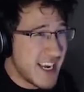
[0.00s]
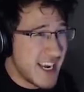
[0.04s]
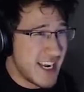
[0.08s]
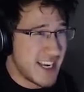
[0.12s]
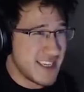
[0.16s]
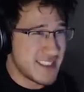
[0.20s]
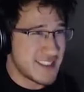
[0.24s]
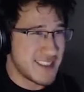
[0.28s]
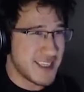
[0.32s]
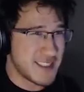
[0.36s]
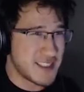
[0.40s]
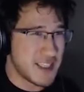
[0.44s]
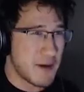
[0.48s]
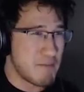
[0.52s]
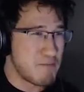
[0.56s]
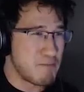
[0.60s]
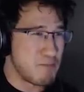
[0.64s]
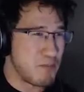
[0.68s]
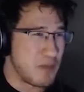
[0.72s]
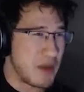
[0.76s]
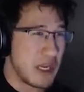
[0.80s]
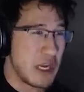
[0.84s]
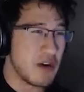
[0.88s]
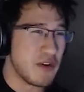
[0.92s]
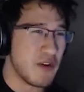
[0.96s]
In such a
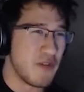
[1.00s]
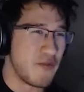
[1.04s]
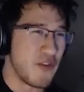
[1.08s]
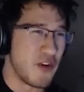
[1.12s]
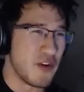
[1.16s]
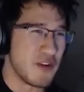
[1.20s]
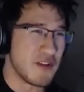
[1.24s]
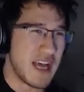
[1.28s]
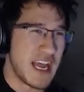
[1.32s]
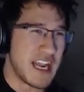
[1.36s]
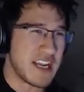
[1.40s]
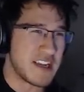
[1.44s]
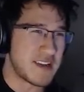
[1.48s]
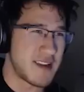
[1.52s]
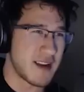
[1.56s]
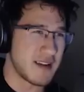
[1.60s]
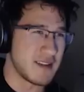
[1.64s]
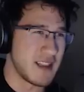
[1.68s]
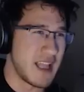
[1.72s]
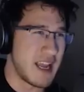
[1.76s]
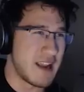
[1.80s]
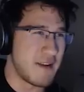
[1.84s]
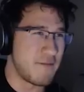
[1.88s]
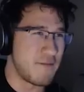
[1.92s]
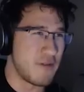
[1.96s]
beautiful and
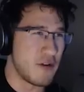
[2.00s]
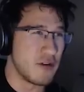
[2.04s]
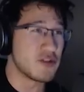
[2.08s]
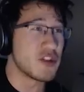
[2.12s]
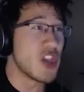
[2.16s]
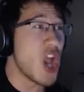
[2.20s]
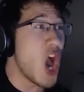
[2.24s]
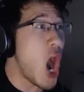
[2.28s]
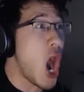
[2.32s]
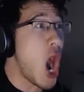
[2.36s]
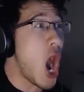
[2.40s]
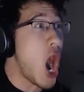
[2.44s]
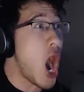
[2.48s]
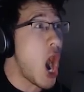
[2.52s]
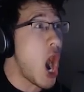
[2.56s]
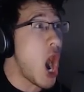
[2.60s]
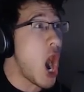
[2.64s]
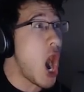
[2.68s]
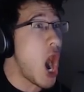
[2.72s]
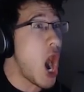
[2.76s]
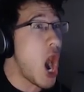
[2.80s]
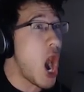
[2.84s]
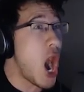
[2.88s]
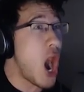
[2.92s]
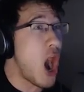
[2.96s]
delightful
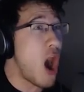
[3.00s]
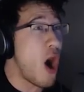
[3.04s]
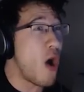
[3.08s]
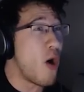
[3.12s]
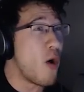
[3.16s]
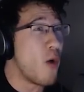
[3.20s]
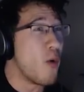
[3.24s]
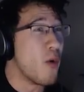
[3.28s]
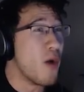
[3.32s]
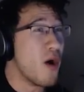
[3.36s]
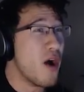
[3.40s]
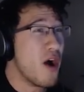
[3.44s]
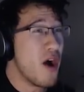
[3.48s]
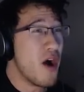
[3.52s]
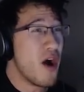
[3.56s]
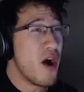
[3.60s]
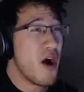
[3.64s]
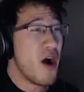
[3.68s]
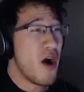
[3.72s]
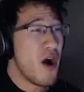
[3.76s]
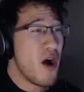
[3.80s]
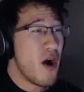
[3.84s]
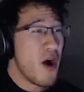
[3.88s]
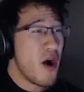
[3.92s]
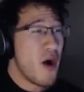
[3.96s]
No!
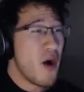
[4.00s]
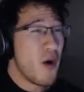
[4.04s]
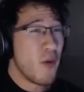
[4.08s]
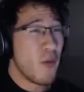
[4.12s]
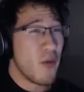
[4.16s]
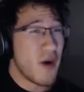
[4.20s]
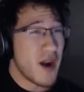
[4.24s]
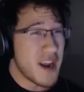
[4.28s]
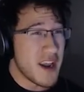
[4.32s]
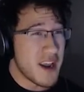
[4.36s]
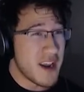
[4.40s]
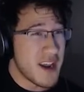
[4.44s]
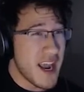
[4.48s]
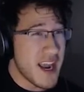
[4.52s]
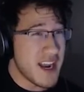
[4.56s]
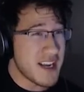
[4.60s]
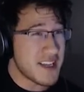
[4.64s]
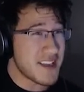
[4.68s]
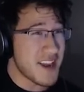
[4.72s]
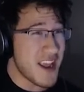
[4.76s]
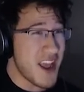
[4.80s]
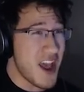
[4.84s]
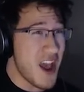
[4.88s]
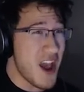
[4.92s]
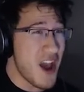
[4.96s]
What did I
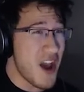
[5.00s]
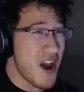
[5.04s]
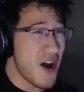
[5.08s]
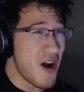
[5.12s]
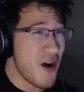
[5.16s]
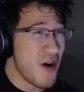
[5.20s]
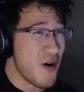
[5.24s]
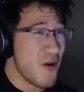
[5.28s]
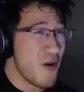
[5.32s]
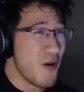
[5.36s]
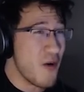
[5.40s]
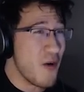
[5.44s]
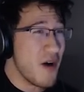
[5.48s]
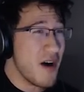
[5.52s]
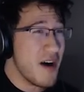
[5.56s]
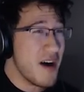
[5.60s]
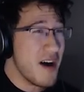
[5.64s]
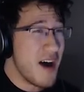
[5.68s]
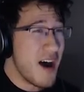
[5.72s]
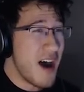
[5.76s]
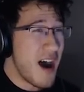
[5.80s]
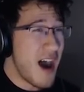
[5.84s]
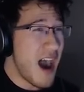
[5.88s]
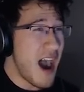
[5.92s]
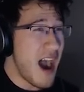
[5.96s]
do?
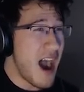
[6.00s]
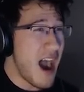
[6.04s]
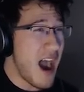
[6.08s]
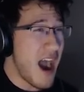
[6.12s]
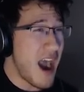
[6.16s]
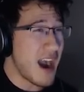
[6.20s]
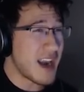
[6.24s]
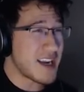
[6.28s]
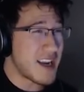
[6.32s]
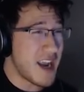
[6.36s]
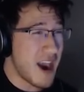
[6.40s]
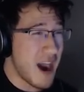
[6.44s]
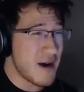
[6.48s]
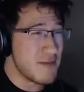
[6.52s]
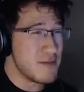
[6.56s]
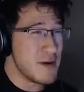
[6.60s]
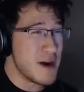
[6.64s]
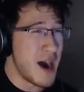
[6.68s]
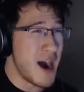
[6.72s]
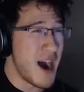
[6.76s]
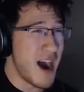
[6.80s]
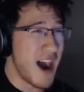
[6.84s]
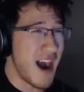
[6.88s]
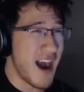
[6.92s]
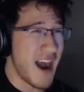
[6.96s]
Ah, oh,
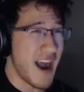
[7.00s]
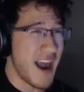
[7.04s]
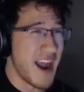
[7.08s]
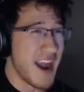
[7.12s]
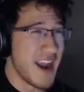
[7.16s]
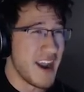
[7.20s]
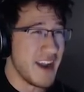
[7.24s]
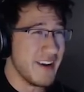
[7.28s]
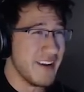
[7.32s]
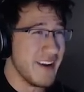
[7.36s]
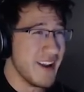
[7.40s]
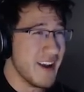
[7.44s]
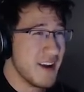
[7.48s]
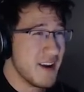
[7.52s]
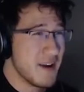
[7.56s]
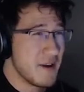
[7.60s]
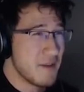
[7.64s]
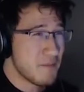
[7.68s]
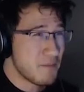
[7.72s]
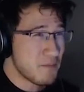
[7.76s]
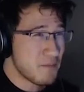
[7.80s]
come on.